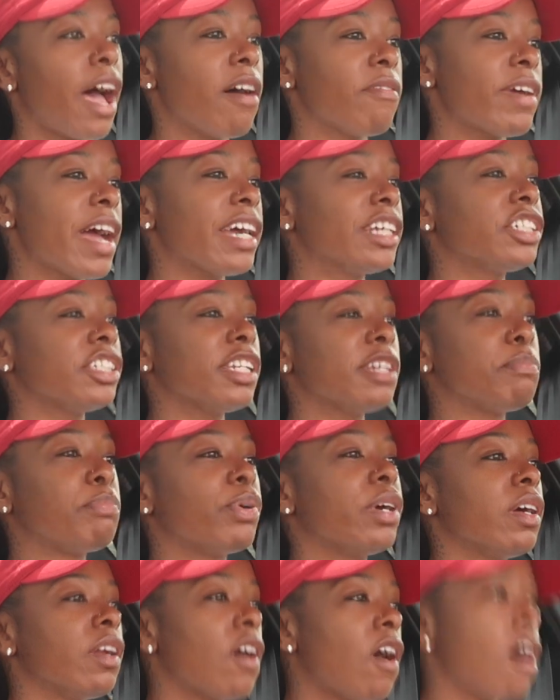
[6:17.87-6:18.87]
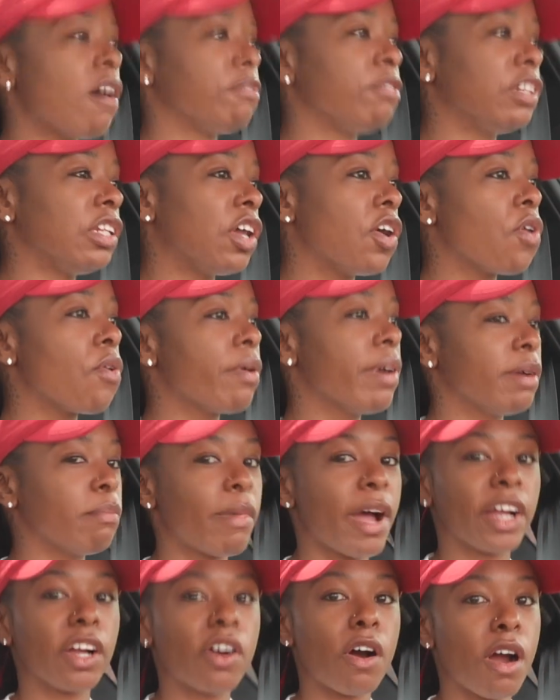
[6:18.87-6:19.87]
I've actually put off lowering
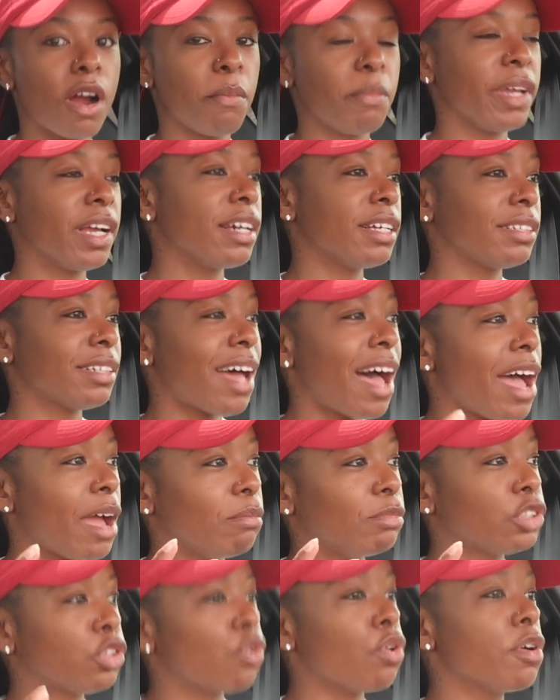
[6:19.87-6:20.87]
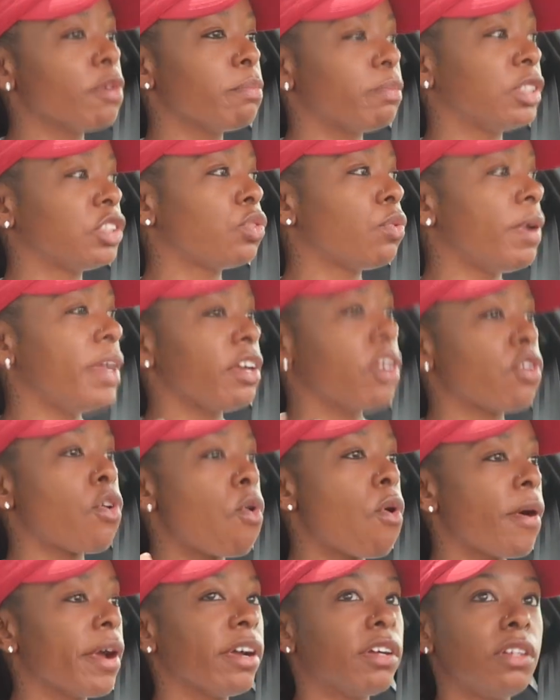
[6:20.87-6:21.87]
my car because I'm torn between
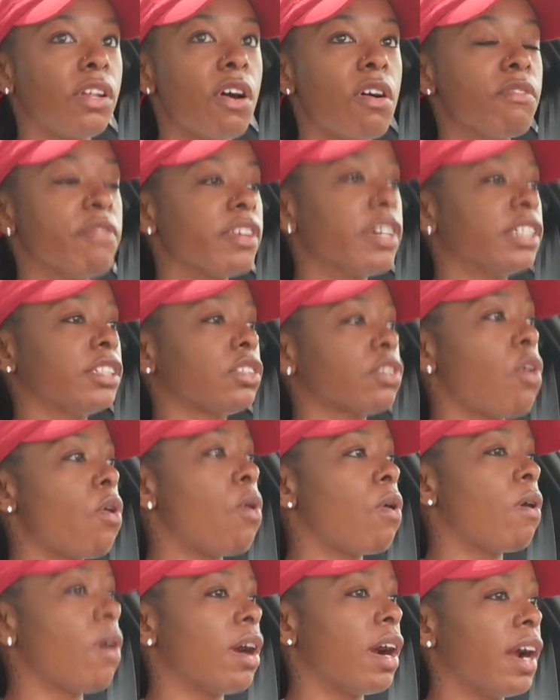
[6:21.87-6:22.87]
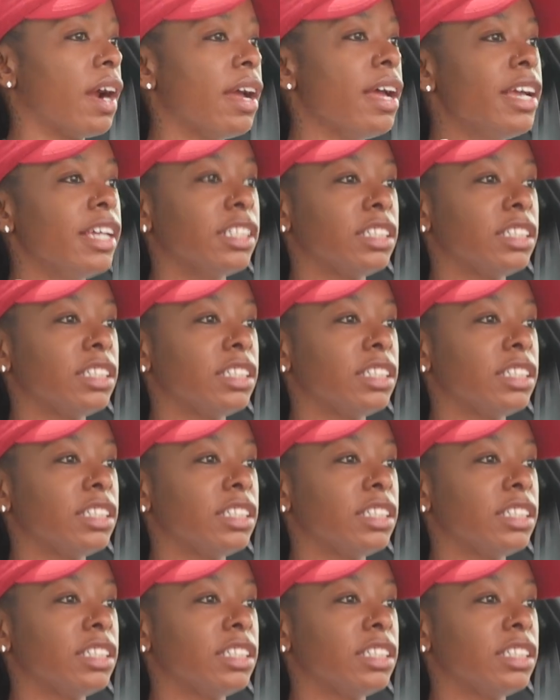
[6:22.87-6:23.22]
coilovers or